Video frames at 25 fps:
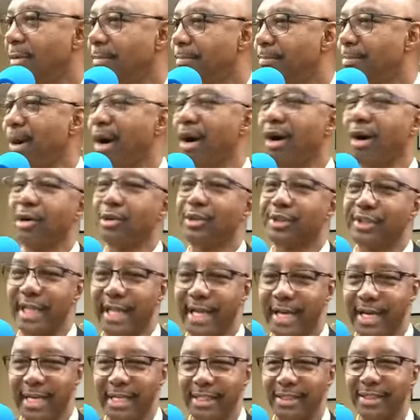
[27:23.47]
Paul
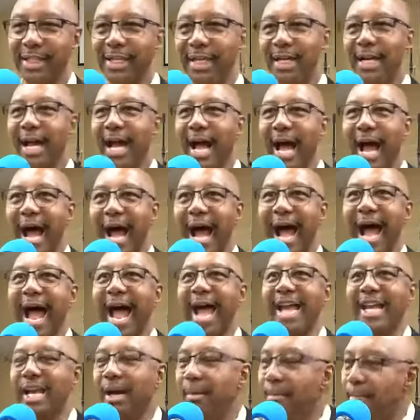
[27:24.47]
says,
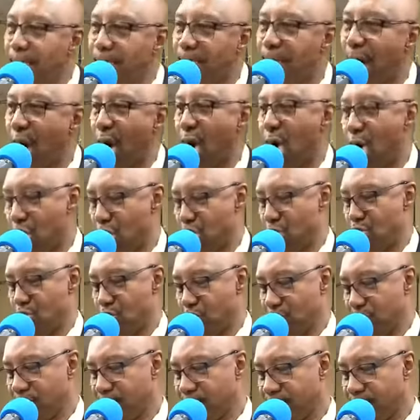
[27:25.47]
I am bold.